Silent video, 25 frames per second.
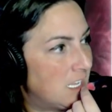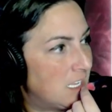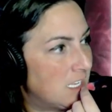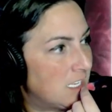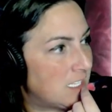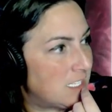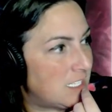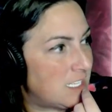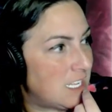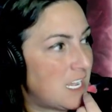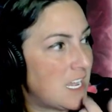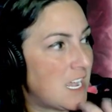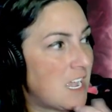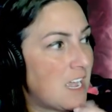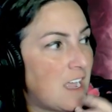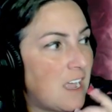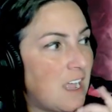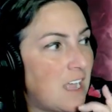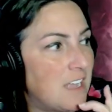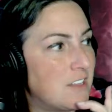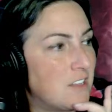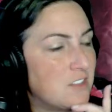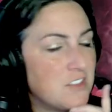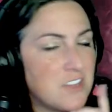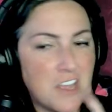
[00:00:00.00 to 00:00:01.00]
See,
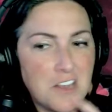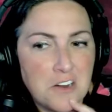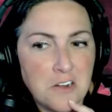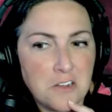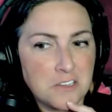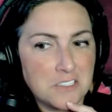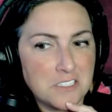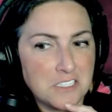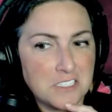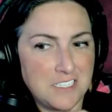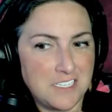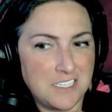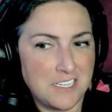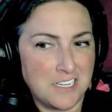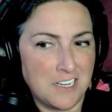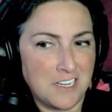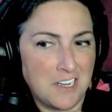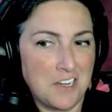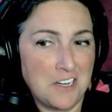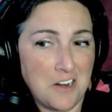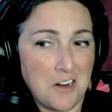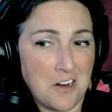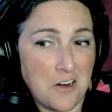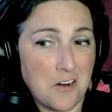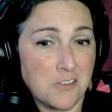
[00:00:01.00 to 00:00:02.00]
not all
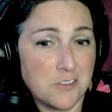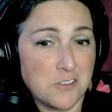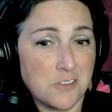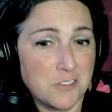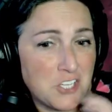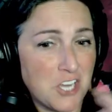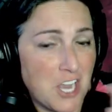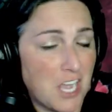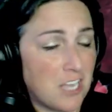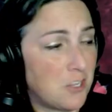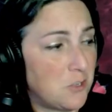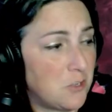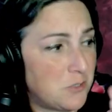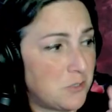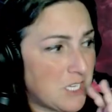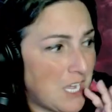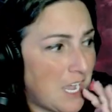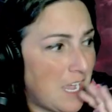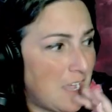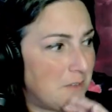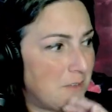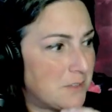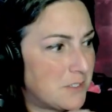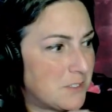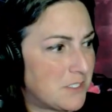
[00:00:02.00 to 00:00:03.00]
not all shallow
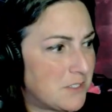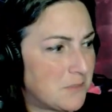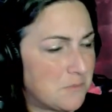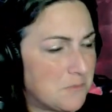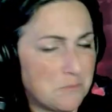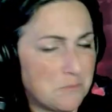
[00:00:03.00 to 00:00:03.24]
dives